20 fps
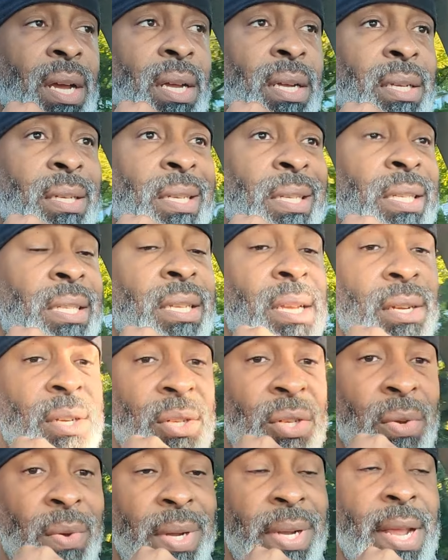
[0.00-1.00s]
consider
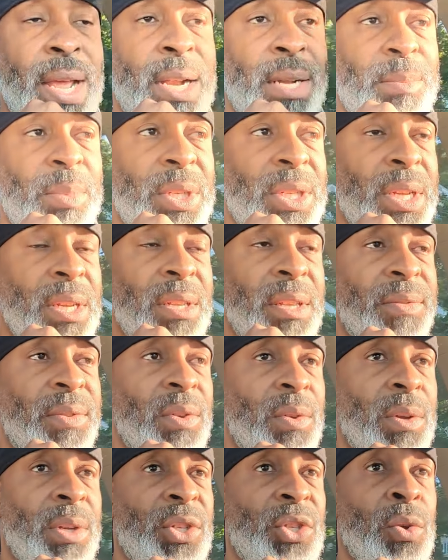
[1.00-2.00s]
doing that, particularly if
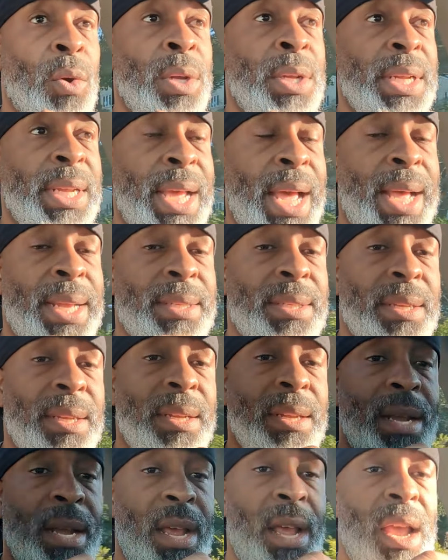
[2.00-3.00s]
you're enjoying the
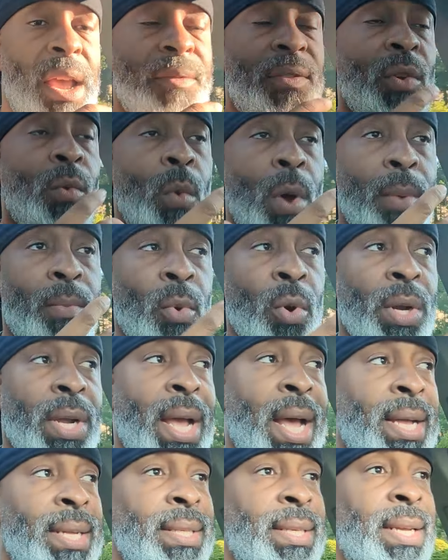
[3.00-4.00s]
content. If you want more
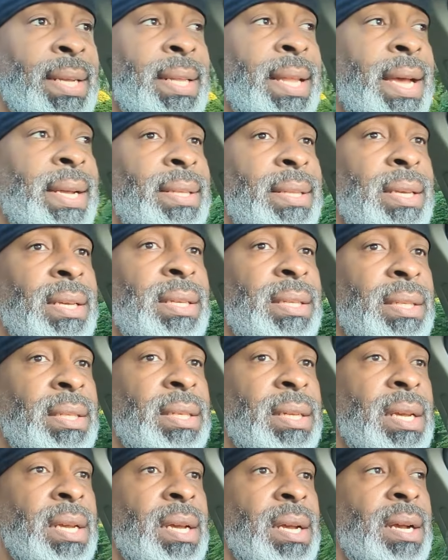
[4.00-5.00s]
content like this,
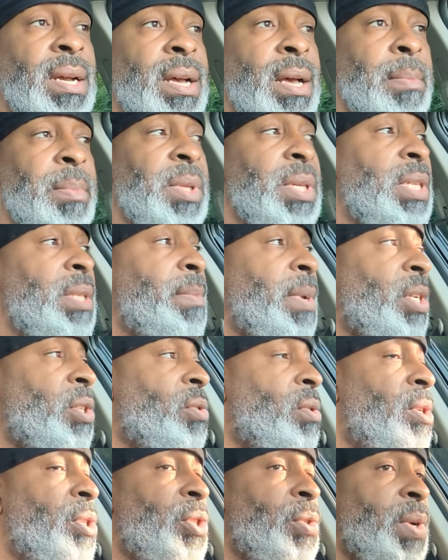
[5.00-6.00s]
please make
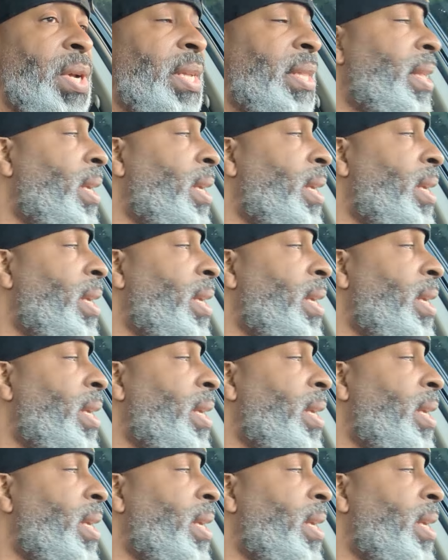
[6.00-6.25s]
sure that you hit